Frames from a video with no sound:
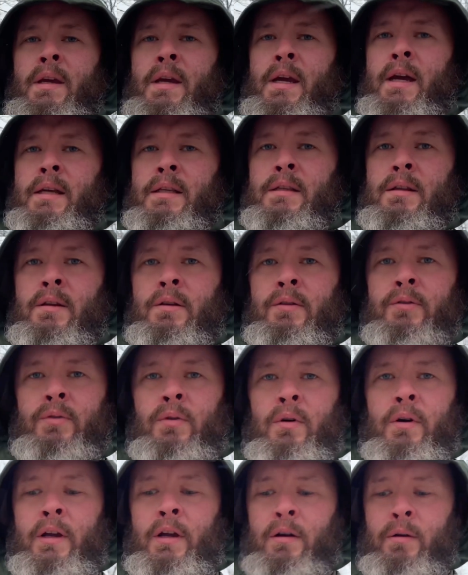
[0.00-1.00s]
guys,
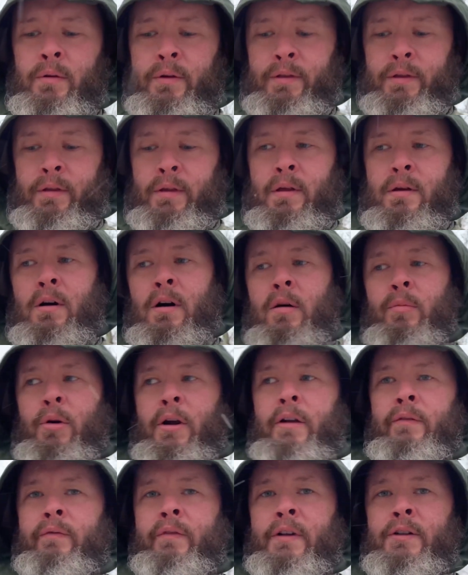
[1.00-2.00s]
Troy here with
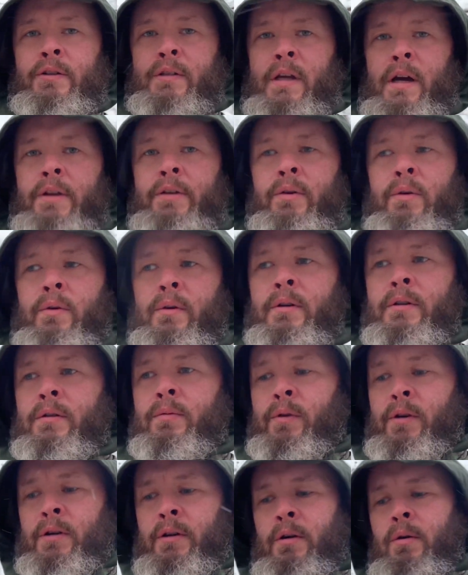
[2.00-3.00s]
Albright Adventures Outdoors.
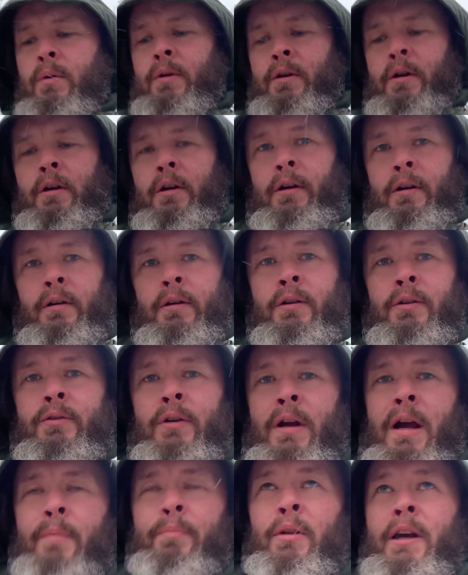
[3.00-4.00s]
We're going on our
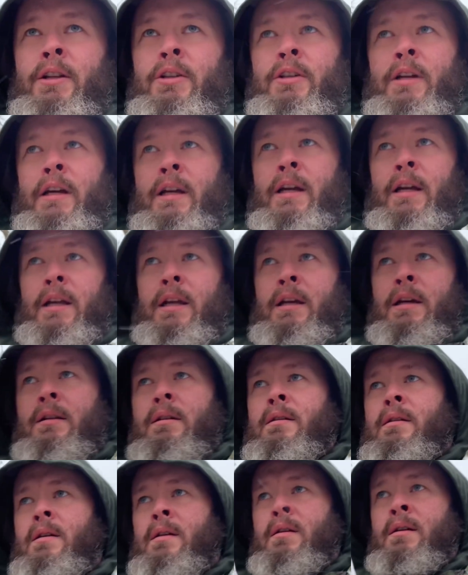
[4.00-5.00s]
trap line check
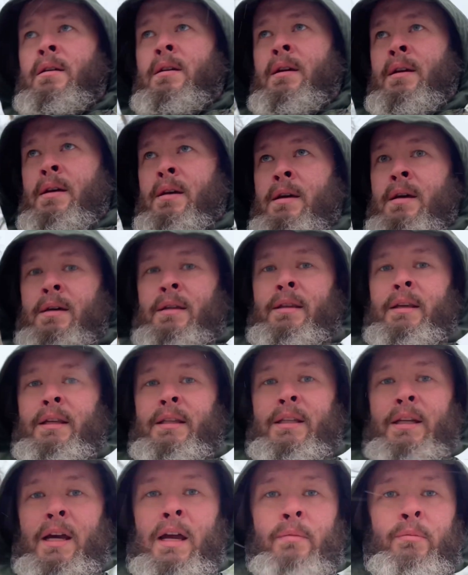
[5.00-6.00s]
again. This
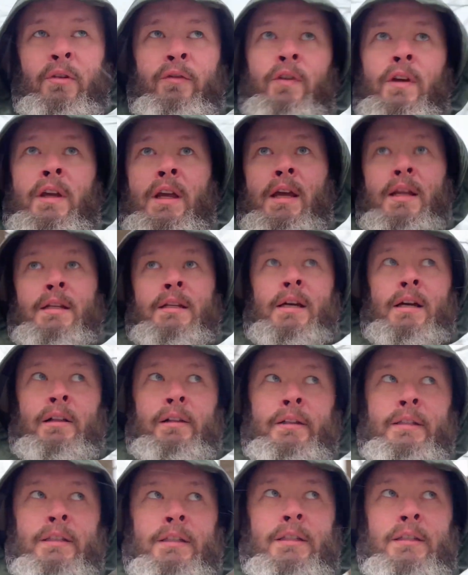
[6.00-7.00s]
time, if you can't tell,
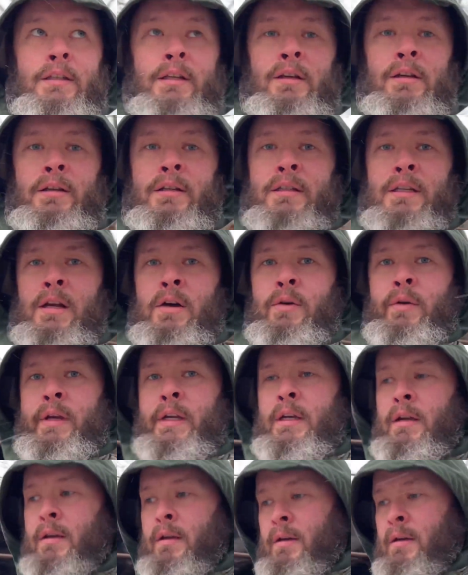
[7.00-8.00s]
it's
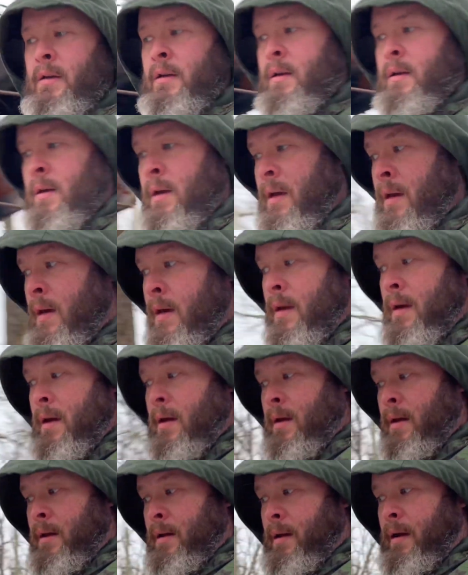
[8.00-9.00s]
snowing.
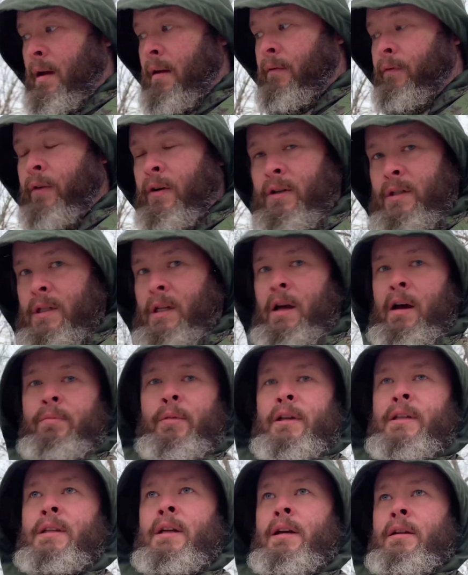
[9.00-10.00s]
And first off,
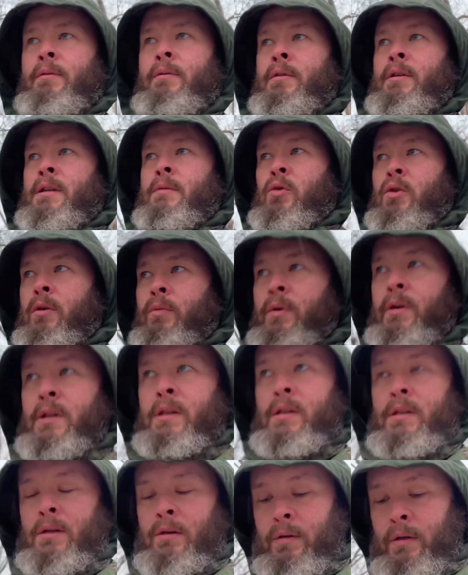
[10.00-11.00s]
my son this morning when he
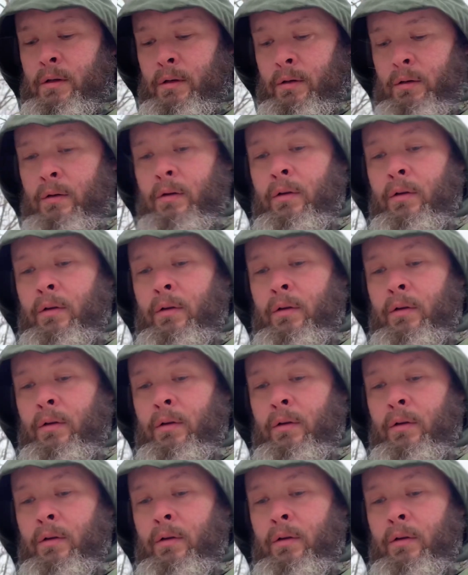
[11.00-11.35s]
was doing the